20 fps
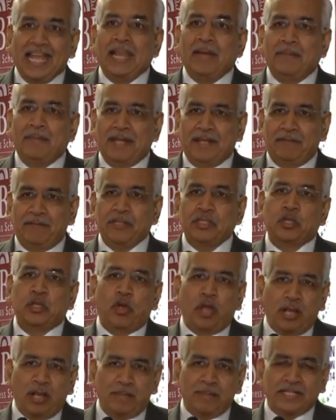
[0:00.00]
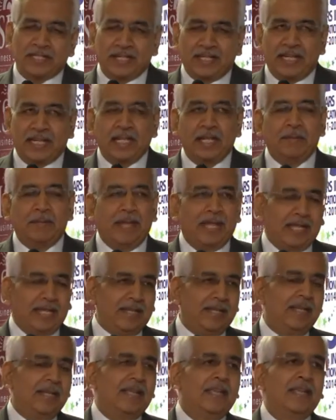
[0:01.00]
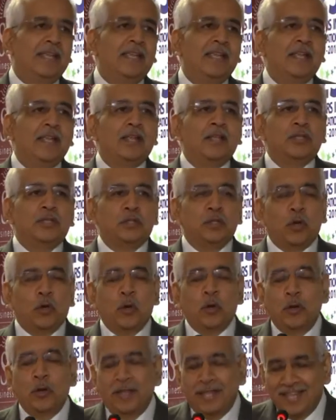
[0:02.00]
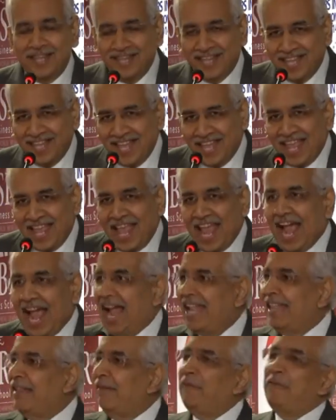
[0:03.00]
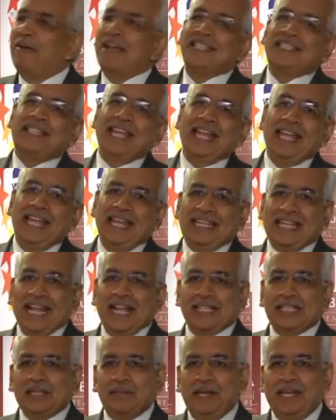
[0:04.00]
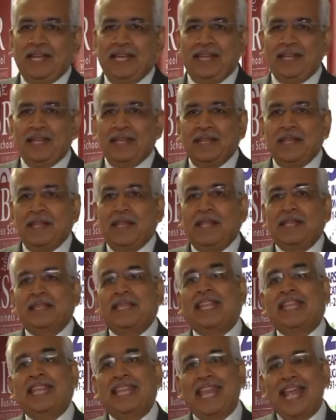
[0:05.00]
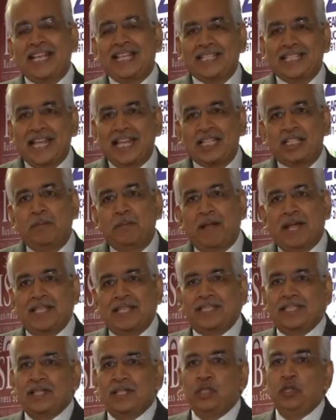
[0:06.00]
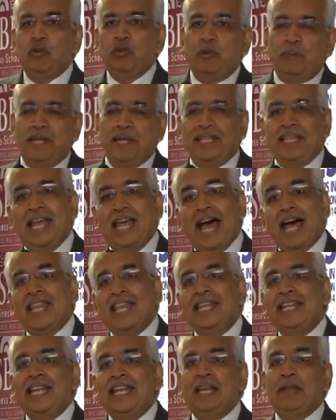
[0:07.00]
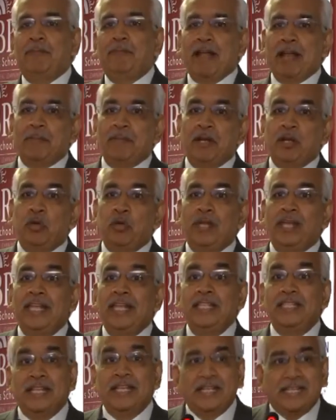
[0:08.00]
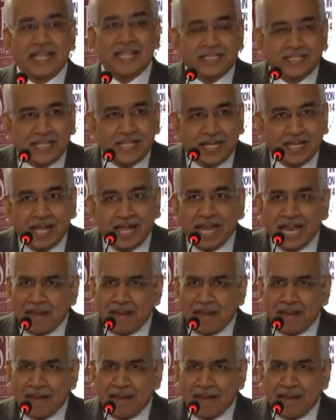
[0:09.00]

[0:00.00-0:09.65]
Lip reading: Kellerman. We used to call him Mr. Killerman. So, and the first day he tells me that the next 6 months you will be in the R&D department doing engine testing.